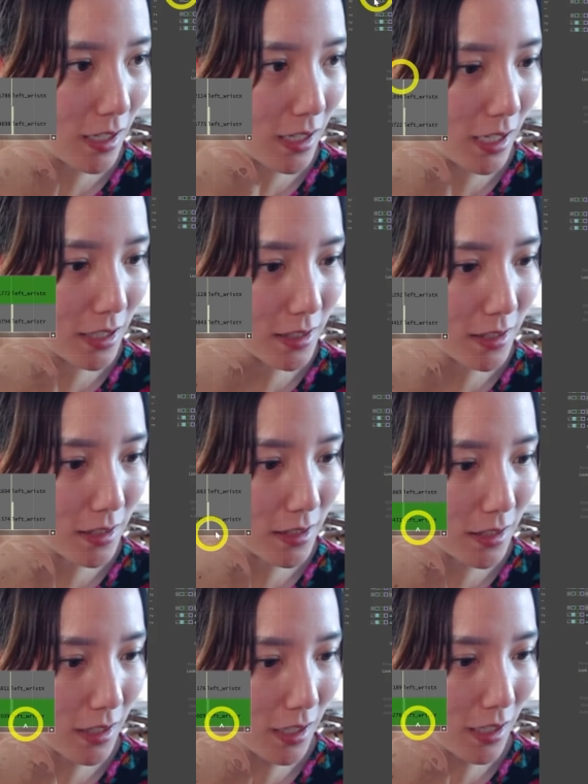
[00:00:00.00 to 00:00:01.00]

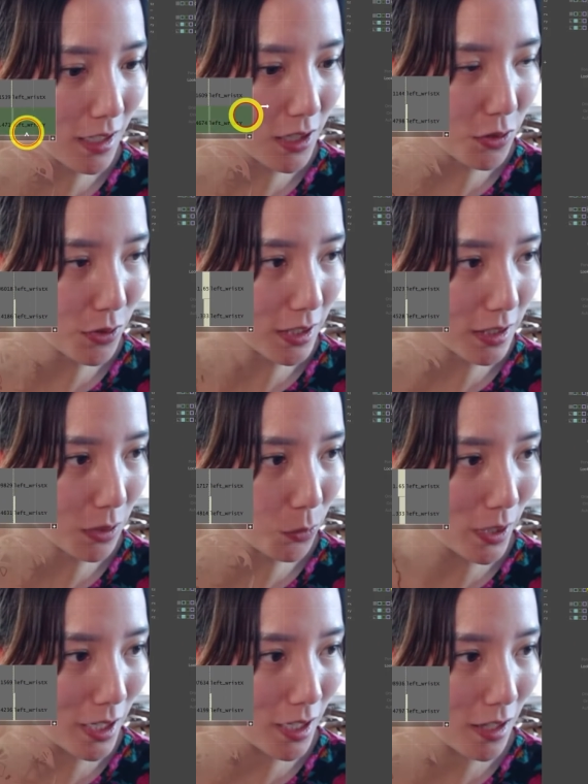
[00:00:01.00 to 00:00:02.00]
X and translate
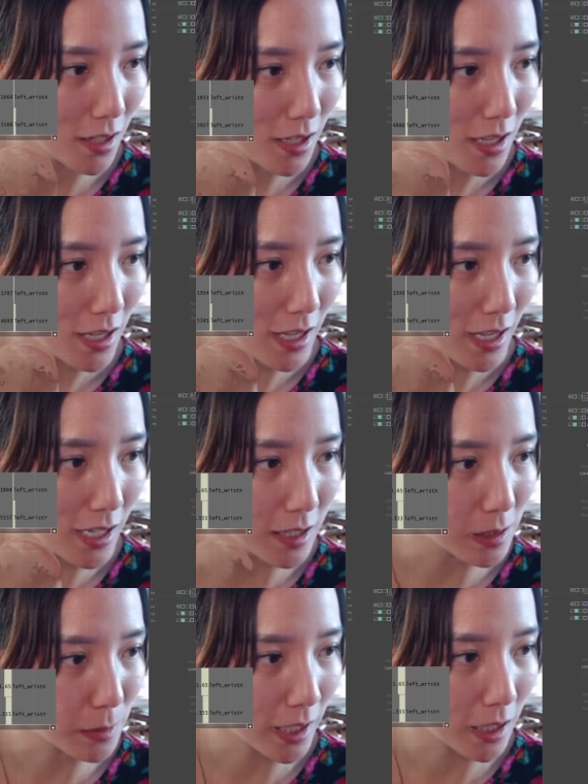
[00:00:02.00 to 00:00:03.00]
Y. And
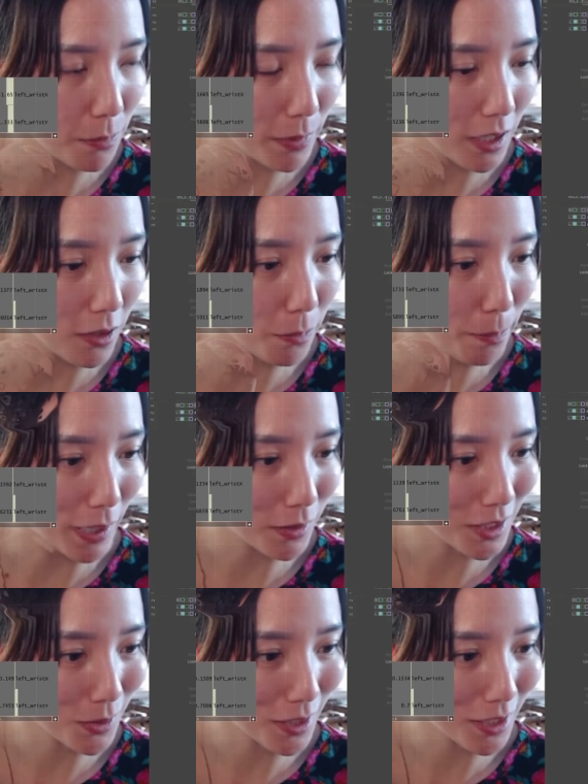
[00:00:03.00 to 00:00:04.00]
it's kind of being all
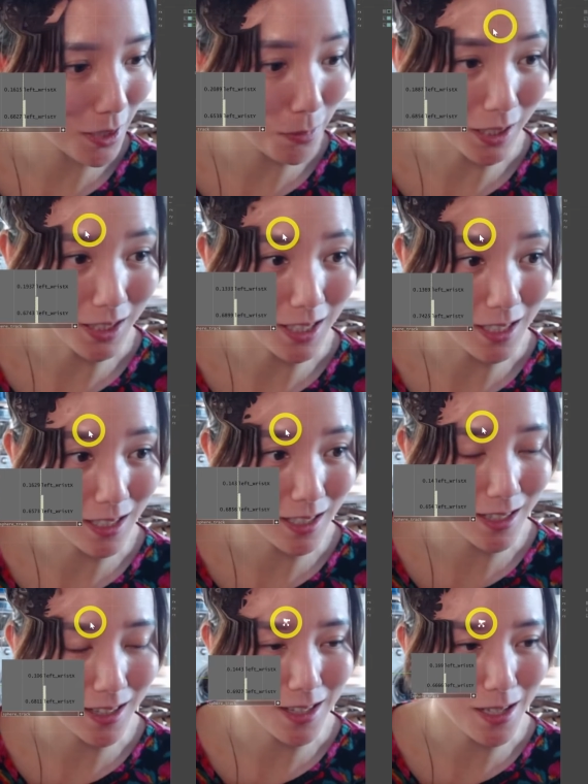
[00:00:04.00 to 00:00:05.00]
bouncy right now because it,
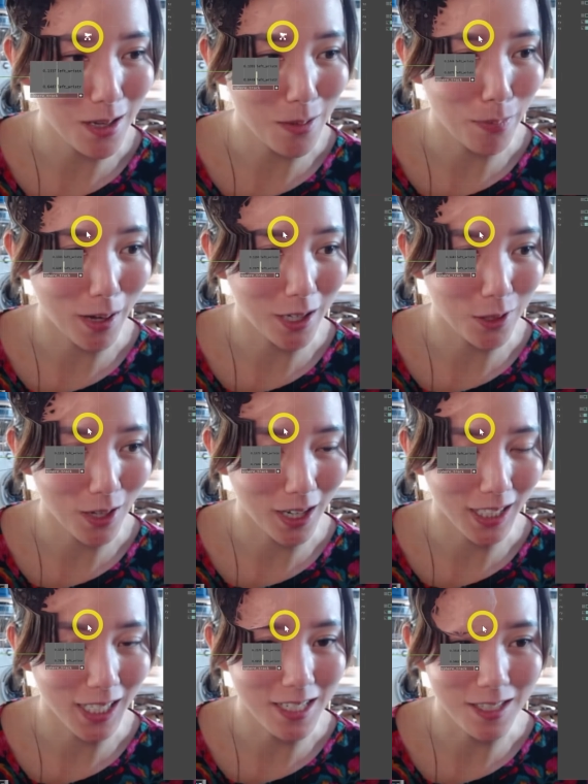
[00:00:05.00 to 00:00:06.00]
the body
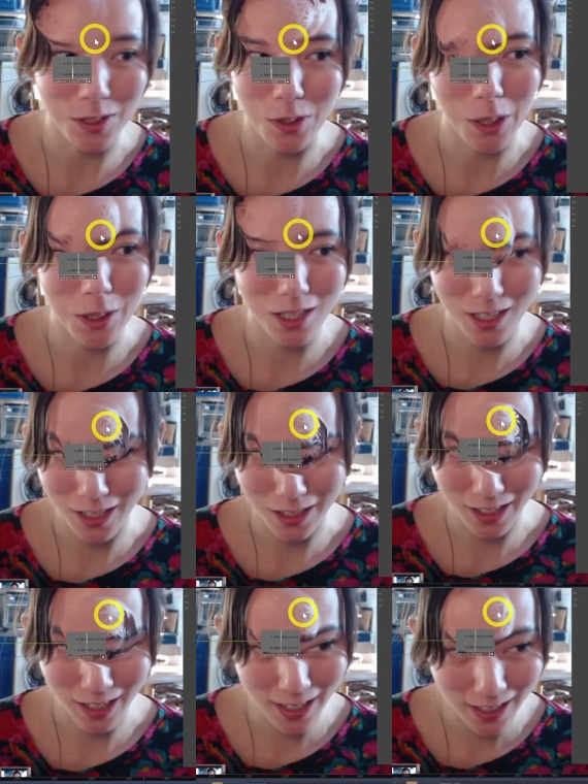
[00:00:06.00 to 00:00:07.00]
tracking does not see
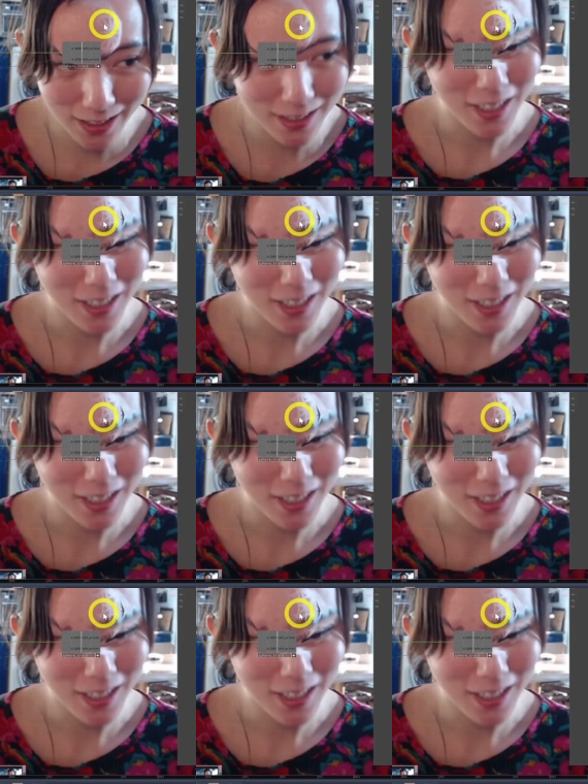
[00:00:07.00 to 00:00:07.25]
any hands.